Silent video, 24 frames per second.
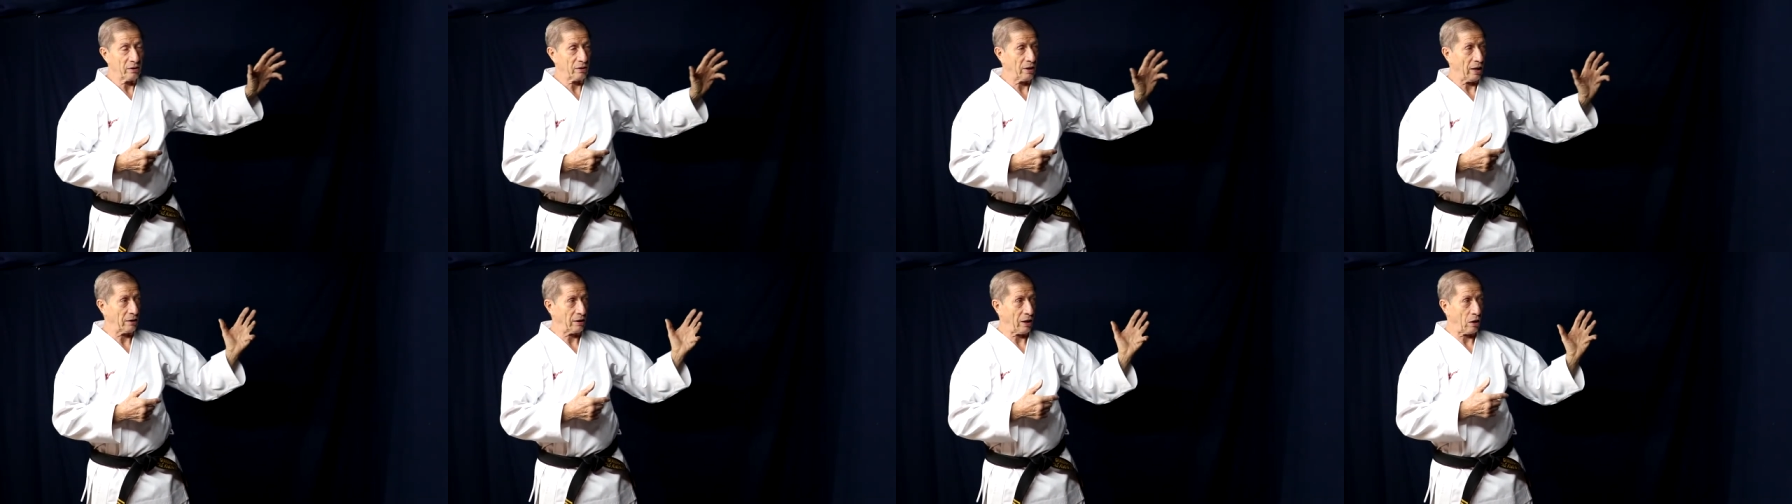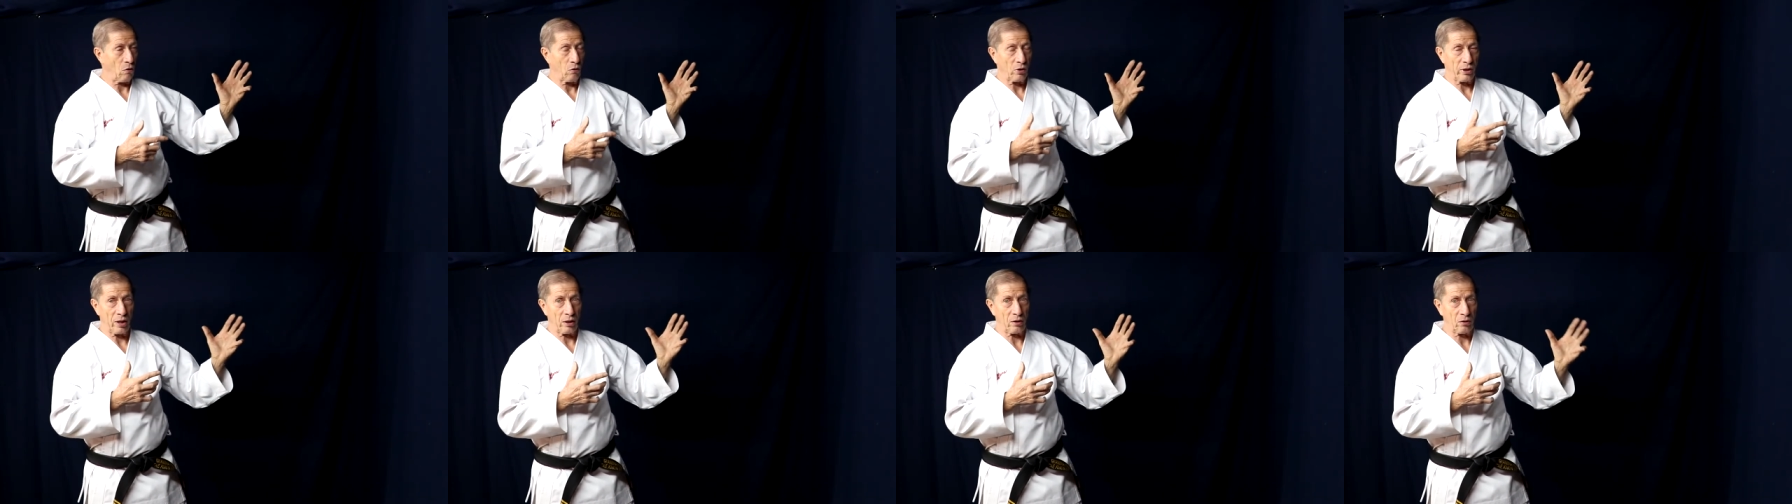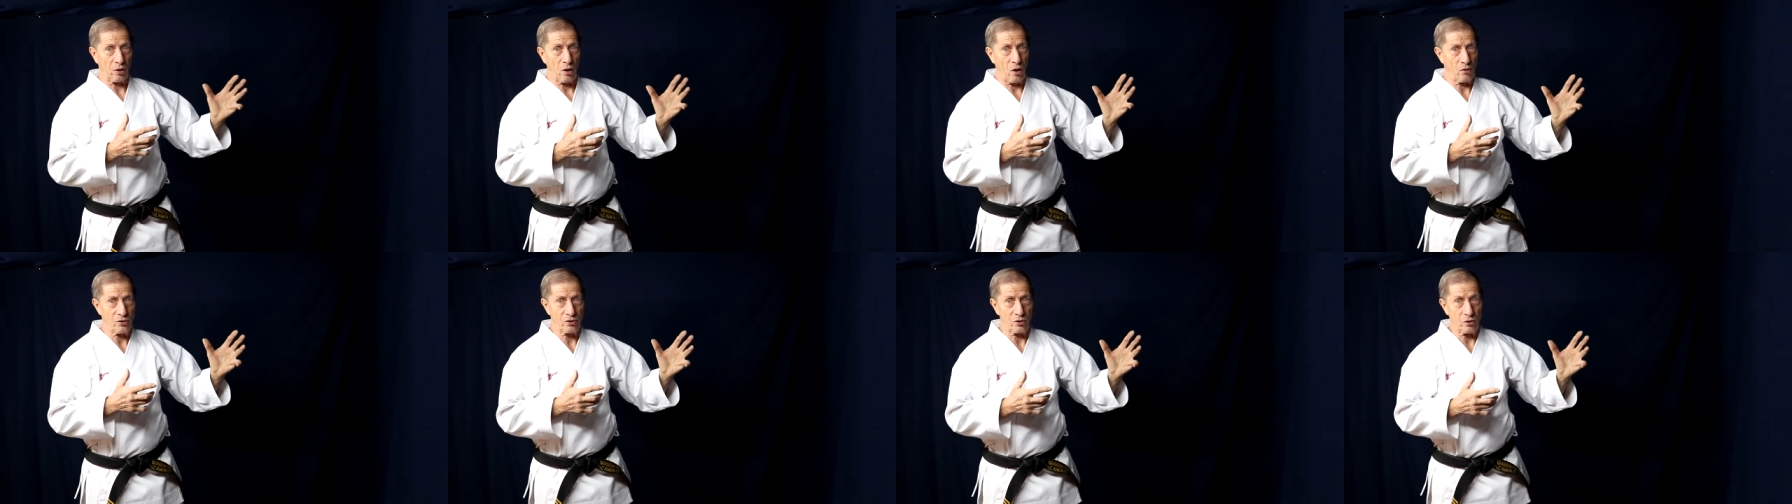that they don't get
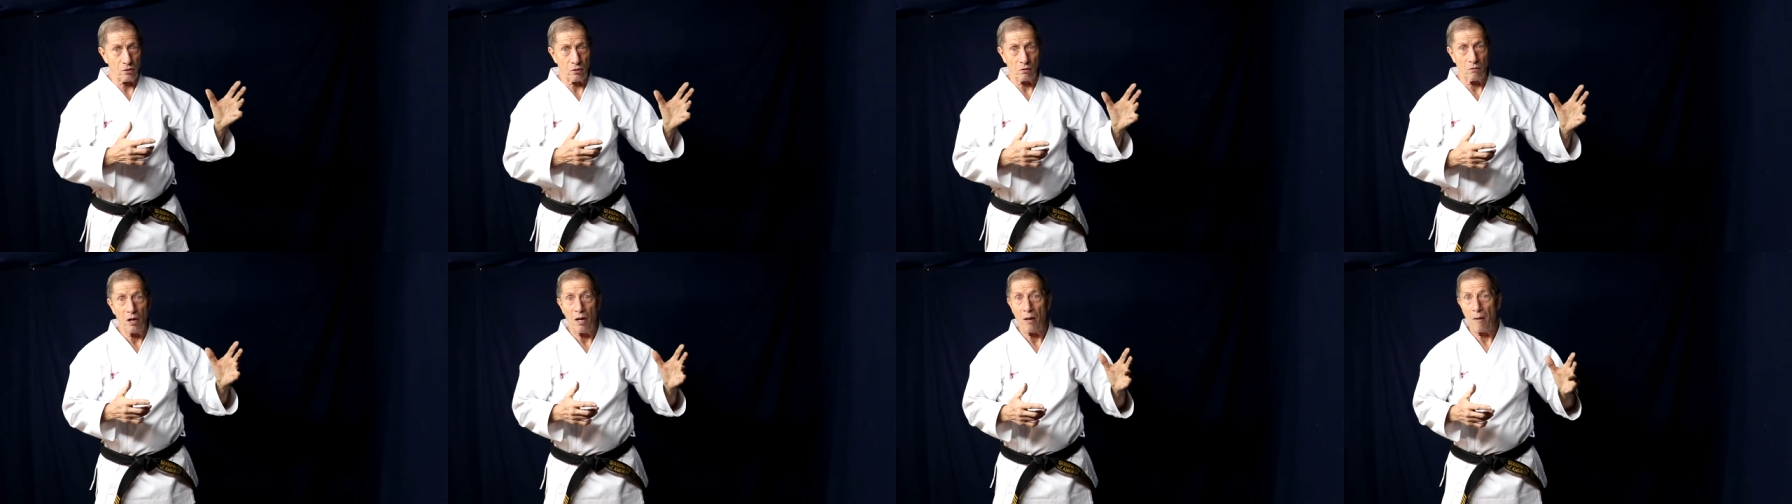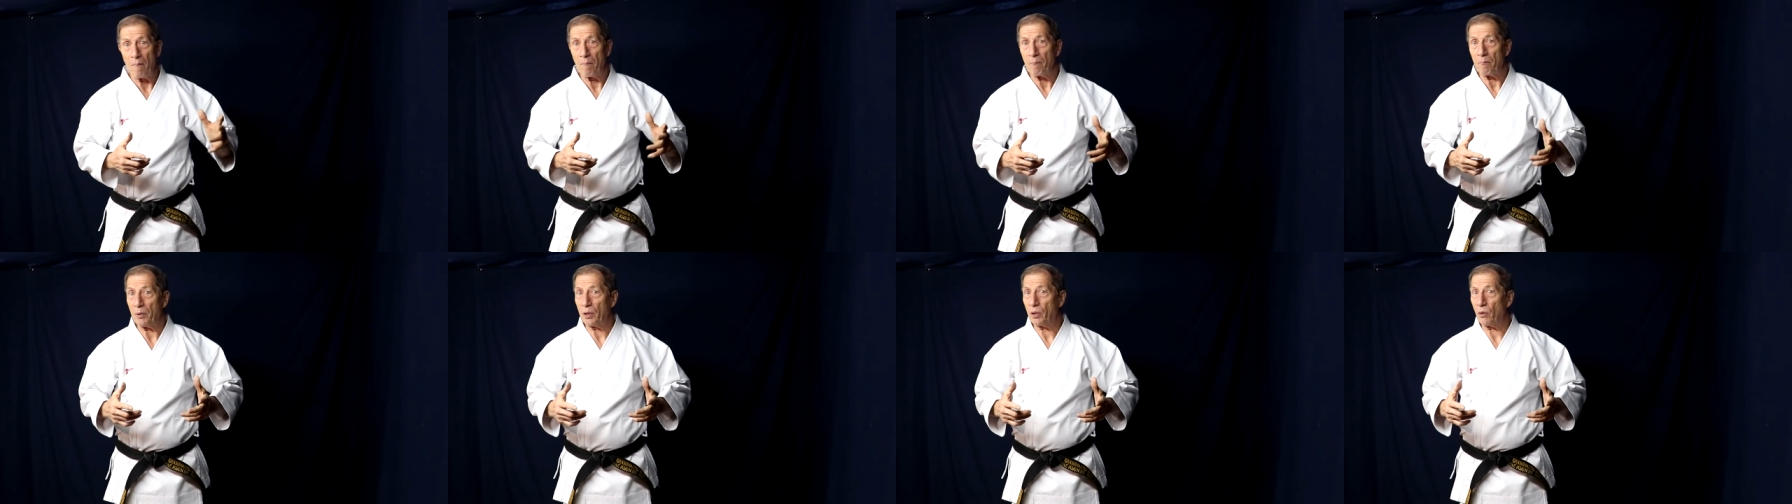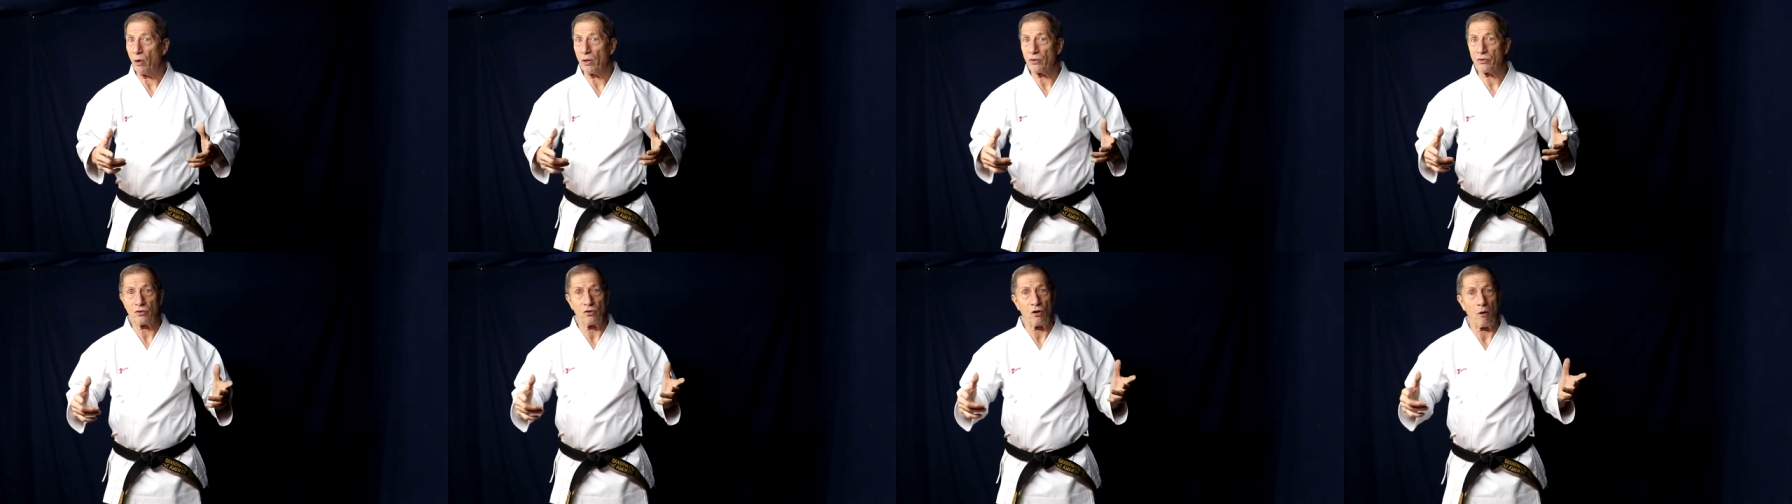close to you
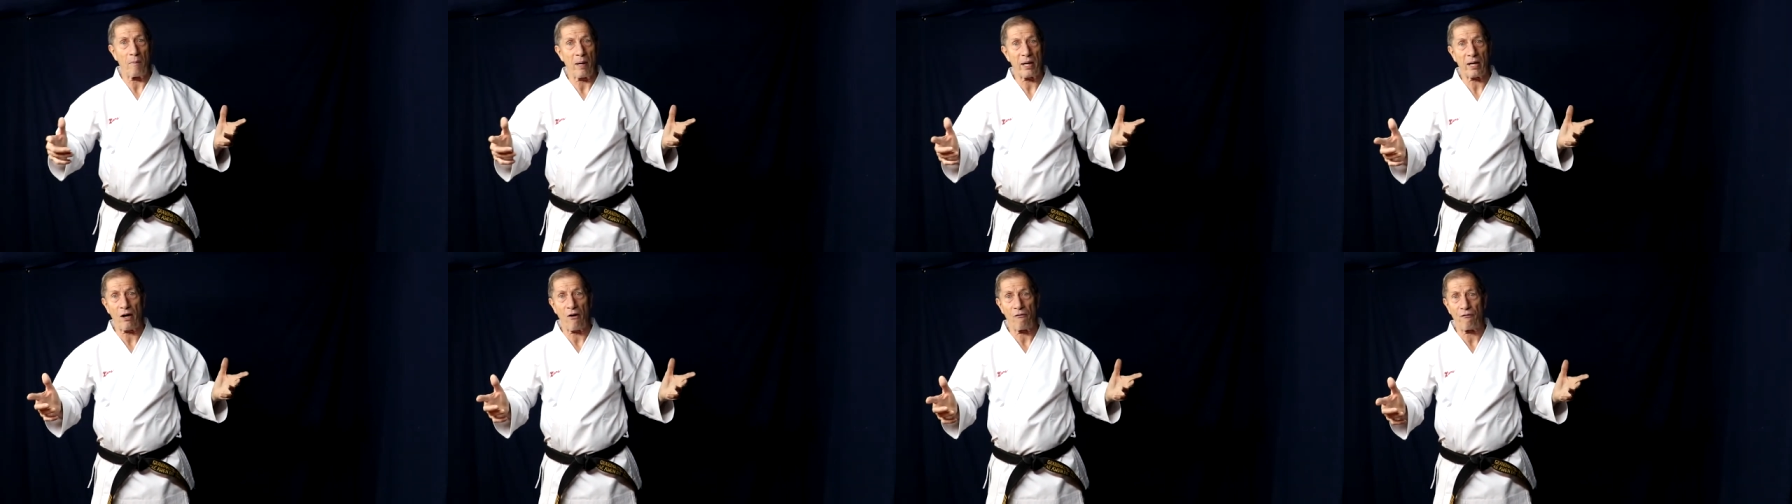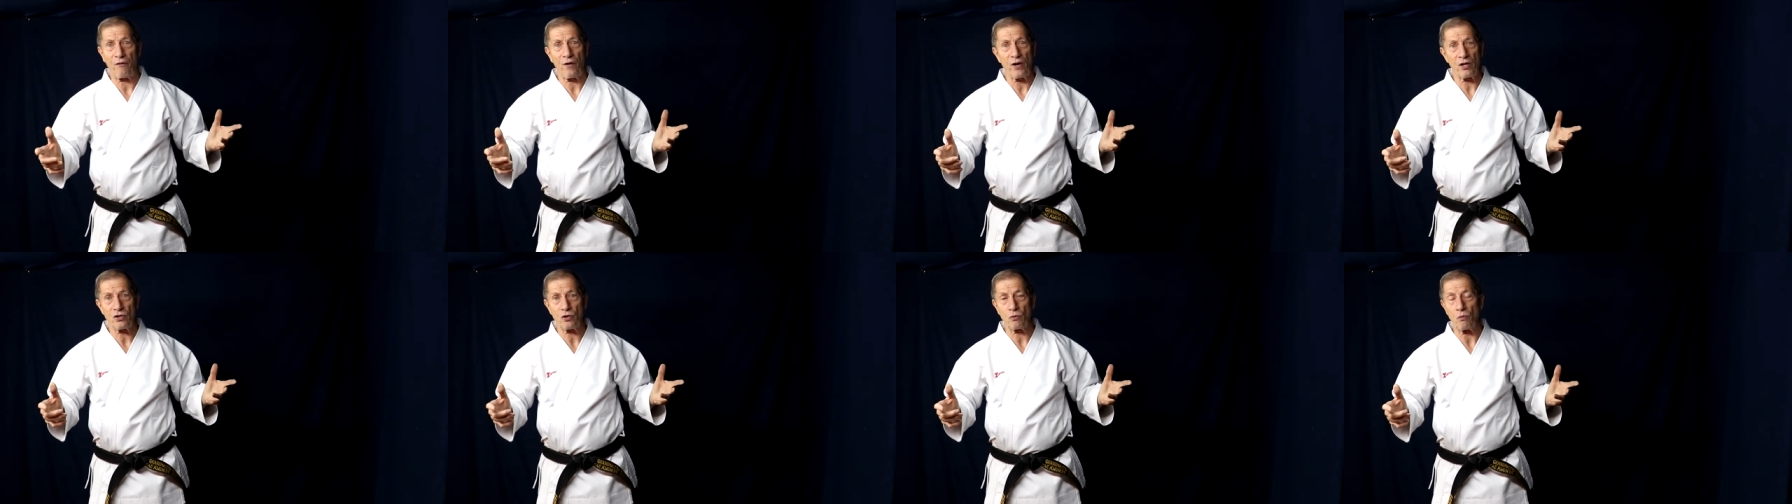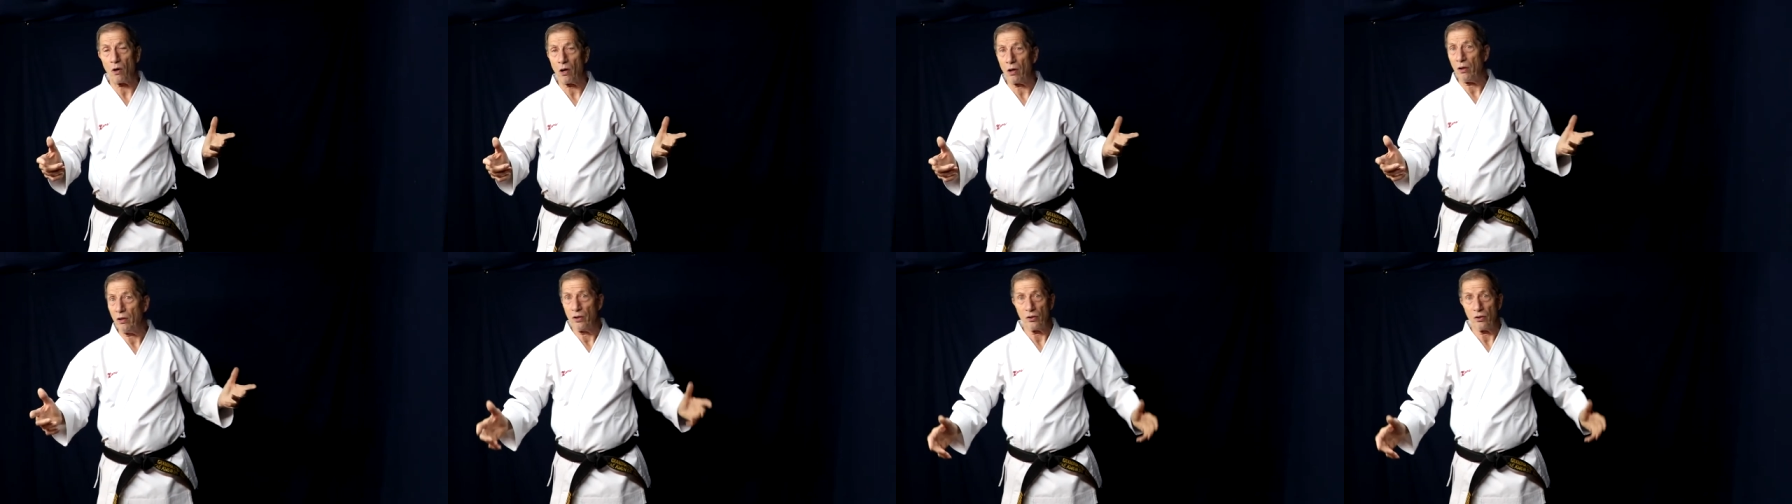because no matter how fast you are,